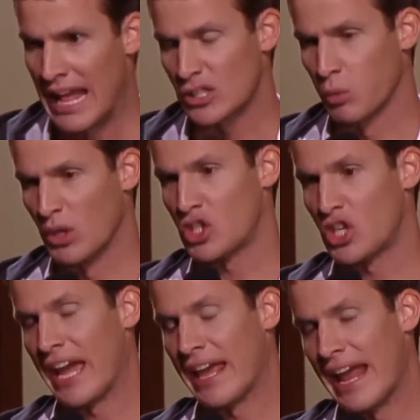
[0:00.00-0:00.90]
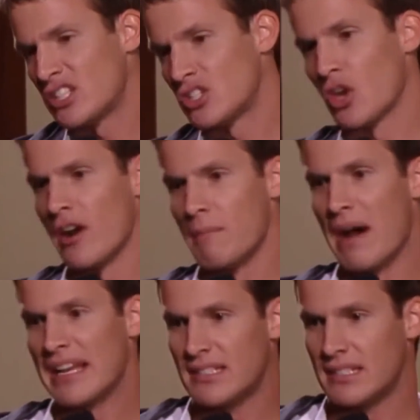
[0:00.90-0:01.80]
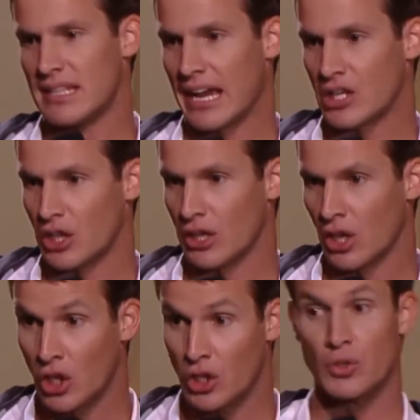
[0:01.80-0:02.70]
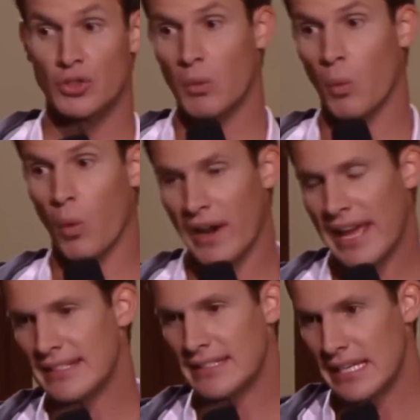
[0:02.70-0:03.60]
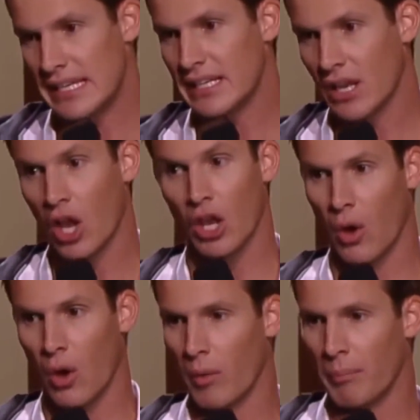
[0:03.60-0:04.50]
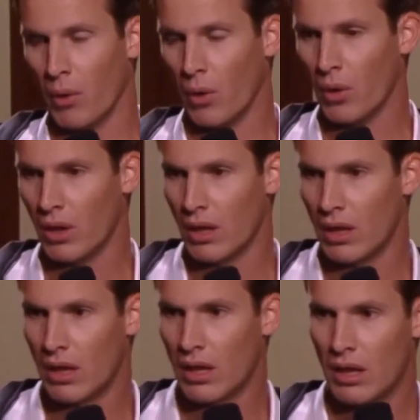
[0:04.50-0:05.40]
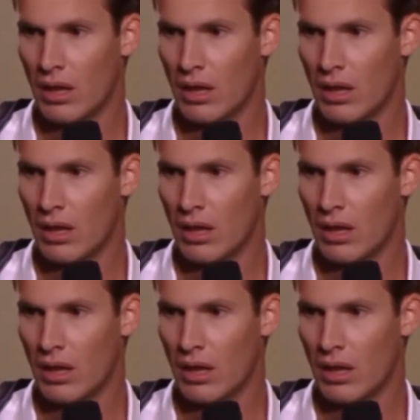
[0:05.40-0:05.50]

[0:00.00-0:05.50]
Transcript: That's what chant I start in my section, usually 118, lower bowl.